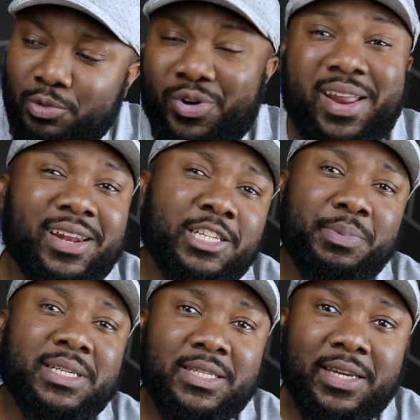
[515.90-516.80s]
Granted, it's
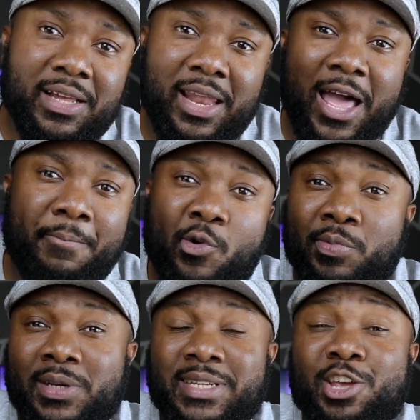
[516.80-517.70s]
been sitting a lot more
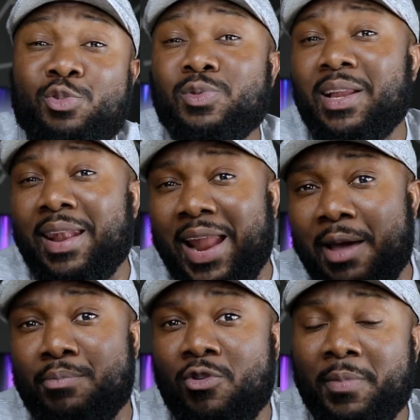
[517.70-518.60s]
because I use a
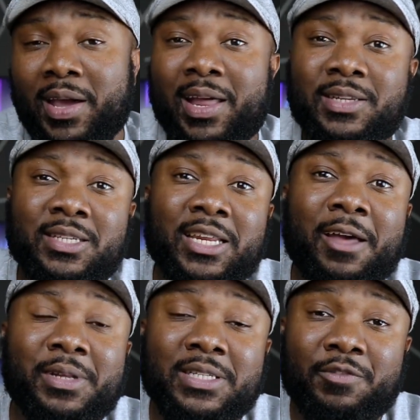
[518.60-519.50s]
lot more of my Galaxy
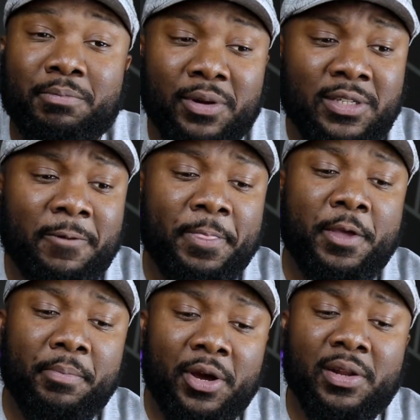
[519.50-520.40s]
Tab S7 Plus,
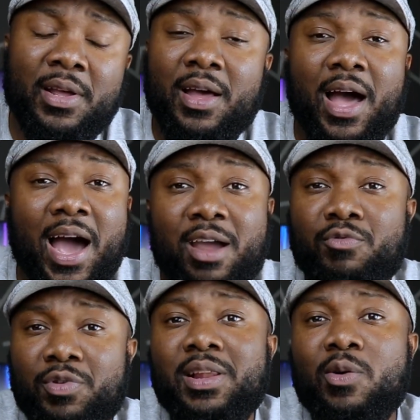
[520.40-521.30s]
but I
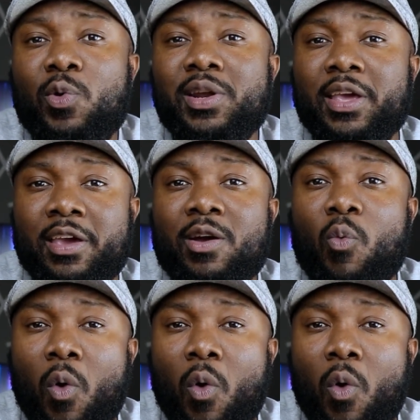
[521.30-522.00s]
really want to hear